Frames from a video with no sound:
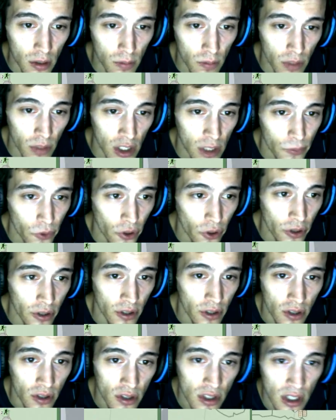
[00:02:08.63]
me and the
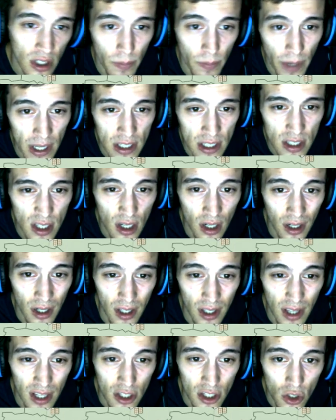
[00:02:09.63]
Moroccans can
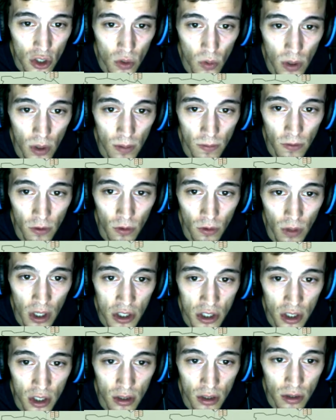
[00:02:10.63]
basically then sweep through Russia,